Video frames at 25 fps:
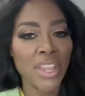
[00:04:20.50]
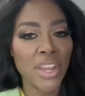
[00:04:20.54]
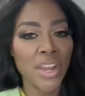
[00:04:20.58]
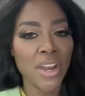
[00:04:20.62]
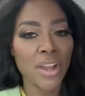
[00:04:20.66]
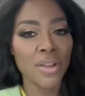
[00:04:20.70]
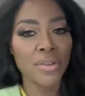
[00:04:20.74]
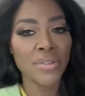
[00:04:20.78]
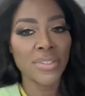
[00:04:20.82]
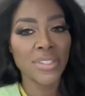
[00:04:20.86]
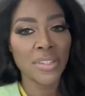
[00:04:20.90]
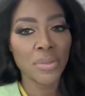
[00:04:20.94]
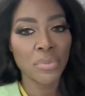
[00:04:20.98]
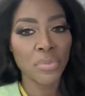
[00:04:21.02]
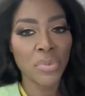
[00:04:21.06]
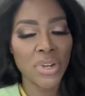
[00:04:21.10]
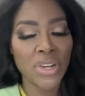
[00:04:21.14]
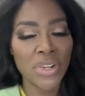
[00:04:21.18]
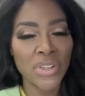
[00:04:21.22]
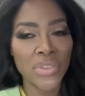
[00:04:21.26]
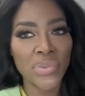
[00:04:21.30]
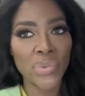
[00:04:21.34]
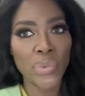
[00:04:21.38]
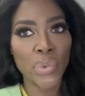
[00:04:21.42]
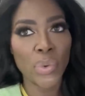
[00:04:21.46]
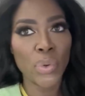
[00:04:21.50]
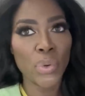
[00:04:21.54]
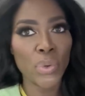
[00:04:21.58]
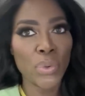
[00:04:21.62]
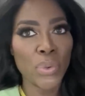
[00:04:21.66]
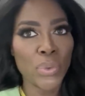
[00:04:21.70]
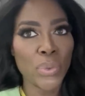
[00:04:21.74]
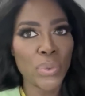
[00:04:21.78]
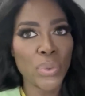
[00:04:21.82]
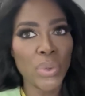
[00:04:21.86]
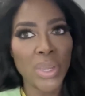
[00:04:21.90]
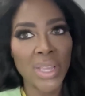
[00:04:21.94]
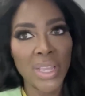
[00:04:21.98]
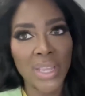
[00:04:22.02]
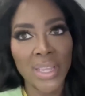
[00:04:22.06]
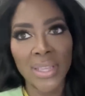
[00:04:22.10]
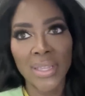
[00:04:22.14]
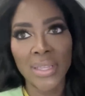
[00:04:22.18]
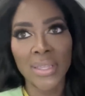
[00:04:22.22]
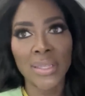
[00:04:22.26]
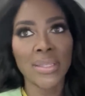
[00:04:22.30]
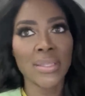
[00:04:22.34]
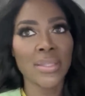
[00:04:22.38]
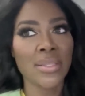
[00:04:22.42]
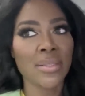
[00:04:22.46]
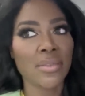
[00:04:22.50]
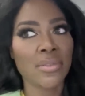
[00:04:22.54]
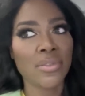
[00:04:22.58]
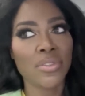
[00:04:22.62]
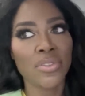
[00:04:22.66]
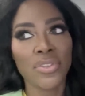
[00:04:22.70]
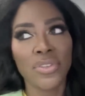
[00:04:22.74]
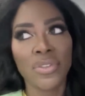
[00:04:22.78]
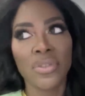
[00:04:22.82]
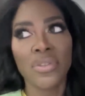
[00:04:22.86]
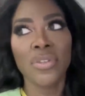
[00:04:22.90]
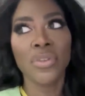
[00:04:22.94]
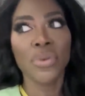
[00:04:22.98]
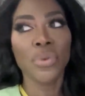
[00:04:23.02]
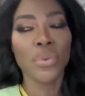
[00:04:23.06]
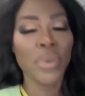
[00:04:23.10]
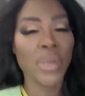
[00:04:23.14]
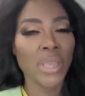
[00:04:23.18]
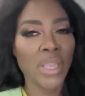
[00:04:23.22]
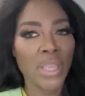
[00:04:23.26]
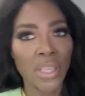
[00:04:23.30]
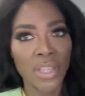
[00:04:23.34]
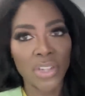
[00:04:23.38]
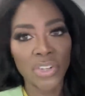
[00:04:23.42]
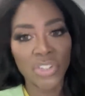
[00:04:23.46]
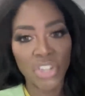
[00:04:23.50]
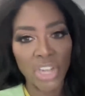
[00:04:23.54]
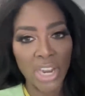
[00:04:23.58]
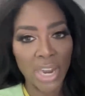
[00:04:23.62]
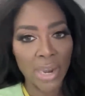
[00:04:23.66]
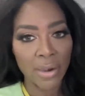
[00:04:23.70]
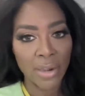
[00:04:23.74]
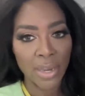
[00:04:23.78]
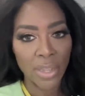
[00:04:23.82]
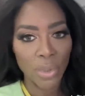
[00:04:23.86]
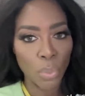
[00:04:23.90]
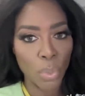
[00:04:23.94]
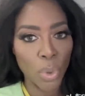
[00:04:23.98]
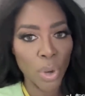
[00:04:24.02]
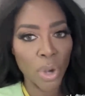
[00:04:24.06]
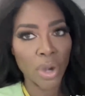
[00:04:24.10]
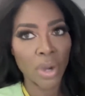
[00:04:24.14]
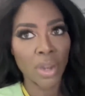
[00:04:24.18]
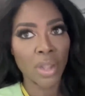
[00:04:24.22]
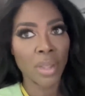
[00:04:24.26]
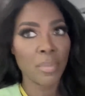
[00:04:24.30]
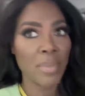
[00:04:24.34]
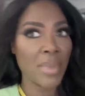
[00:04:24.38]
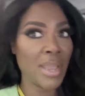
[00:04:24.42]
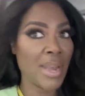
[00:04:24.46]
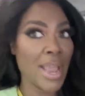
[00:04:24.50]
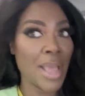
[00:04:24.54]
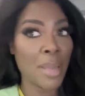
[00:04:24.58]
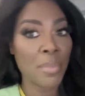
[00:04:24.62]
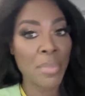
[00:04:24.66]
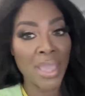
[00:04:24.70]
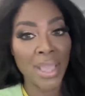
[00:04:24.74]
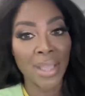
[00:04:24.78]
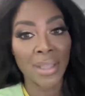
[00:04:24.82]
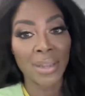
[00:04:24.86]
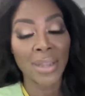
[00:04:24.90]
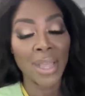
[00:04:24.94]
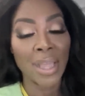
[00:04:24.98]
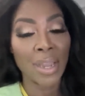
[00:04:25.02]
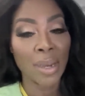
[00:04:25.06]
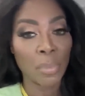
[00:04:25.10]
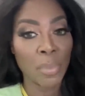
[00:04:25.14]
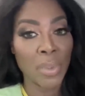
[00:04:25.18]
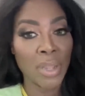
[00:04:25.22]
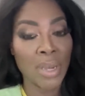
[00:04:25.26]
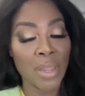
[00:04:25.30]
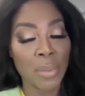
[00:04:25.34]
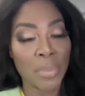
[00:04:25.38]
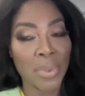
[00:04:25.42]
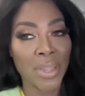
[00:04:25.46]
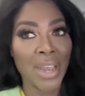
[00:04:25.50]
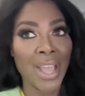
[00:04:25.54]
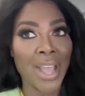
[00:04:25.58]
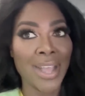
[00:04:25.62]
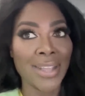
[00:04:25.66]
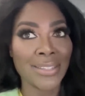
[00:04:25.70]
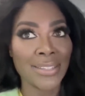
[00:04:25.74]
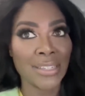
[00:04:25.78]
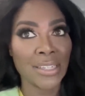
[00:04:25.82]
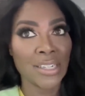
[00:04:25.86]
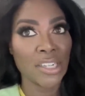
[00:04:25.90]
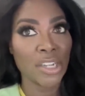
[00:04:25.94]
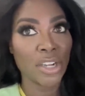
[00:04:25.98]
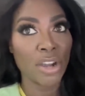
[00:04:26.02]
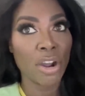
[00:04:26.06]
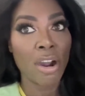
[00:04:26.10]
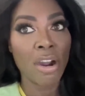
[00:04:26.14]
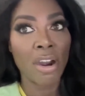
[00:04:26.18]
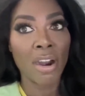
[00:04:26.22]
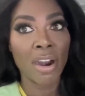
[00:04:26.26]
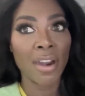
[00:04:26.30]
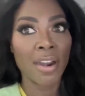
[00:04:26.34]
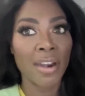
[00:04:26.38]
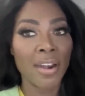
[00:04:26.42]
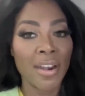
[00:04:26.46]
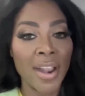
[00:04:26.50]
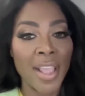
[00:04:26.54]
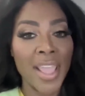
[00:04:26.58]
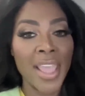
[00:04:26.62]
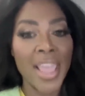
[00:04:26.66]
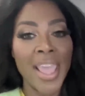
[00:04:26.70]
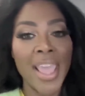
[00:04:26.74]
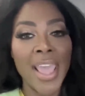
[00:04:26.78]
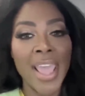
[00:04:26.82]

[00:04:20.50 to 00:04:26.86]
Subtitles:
You know, someone who is doing charity work may not make a lot of money, but has a good heart